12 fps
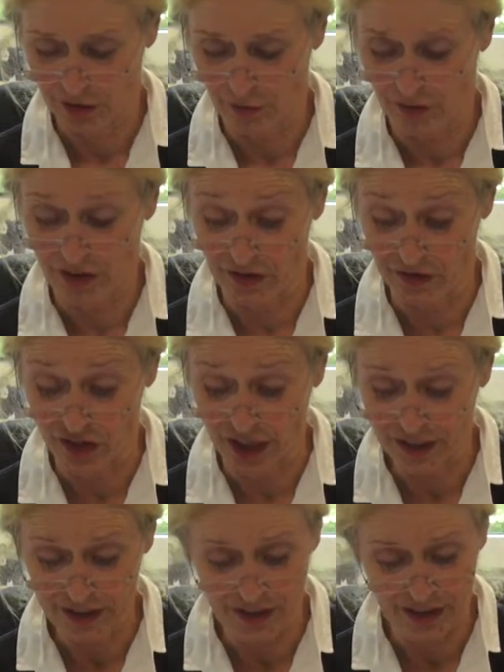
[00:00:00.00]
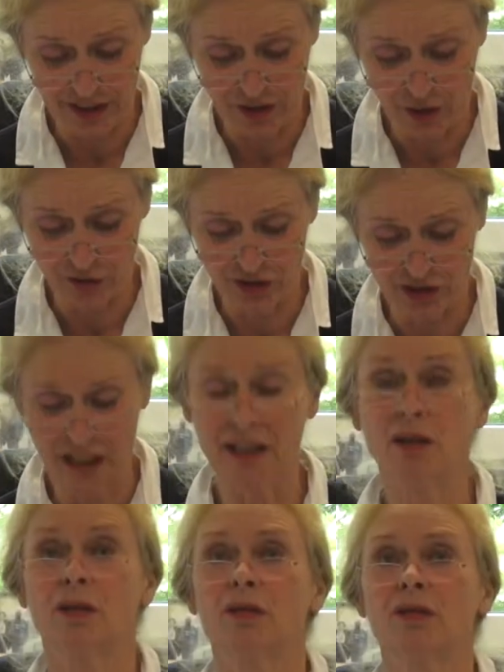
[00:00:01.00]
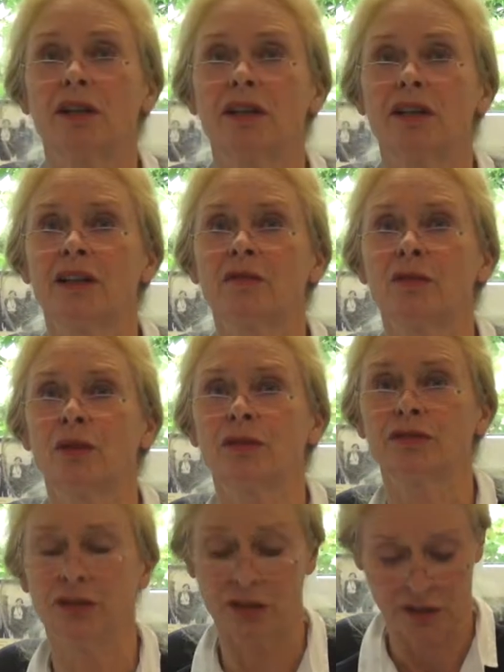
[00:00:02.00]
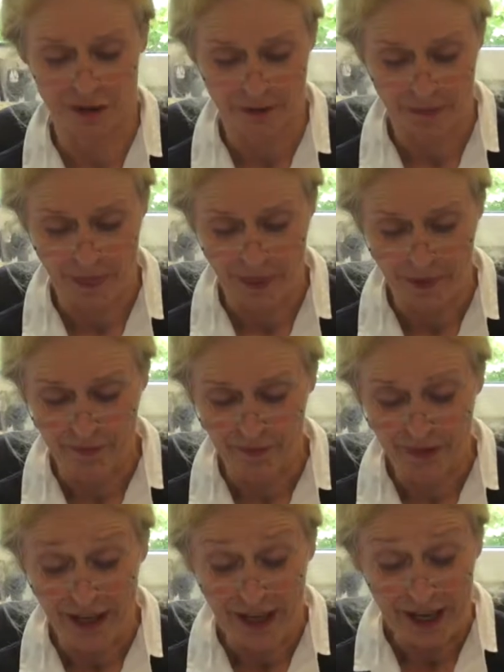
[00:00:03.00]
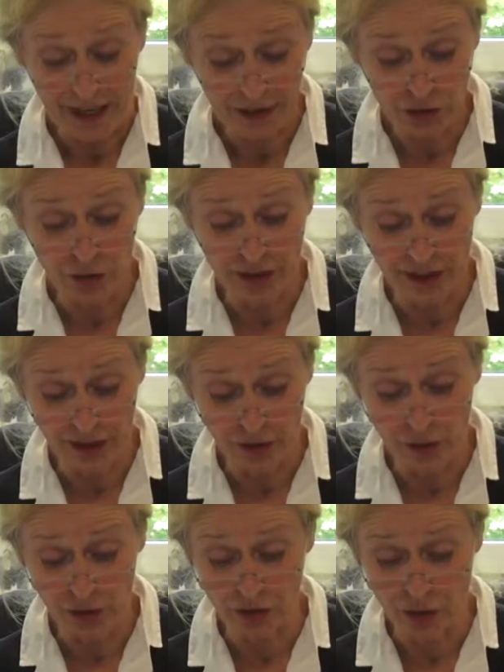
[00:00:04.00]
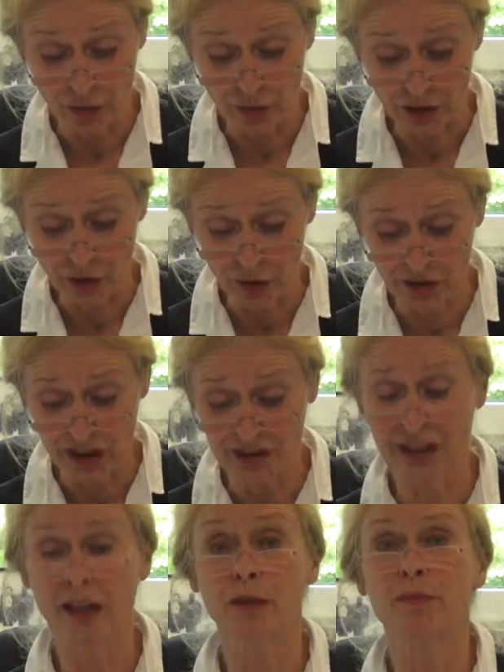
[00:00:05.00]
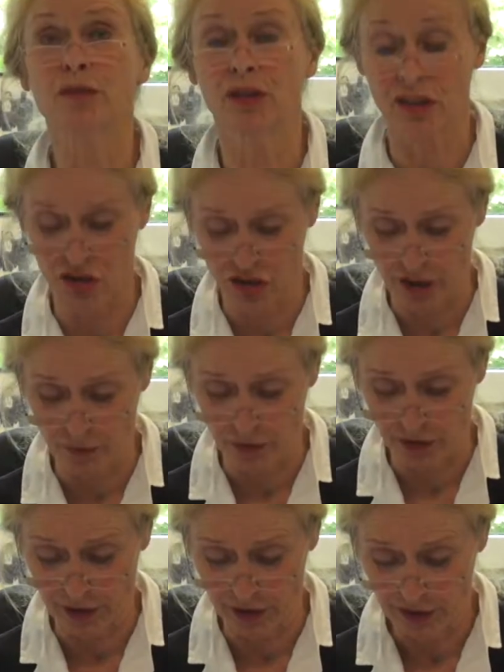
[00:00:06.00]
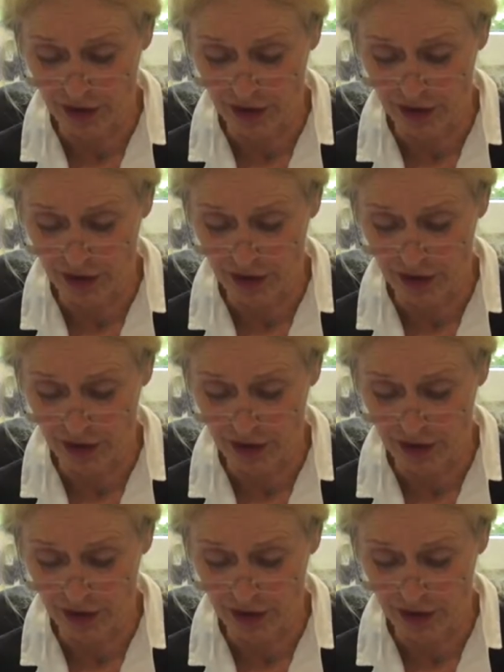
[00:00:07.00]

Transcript: with a variety of stakeholder involved. Actually, not only could he sell the product cheaper,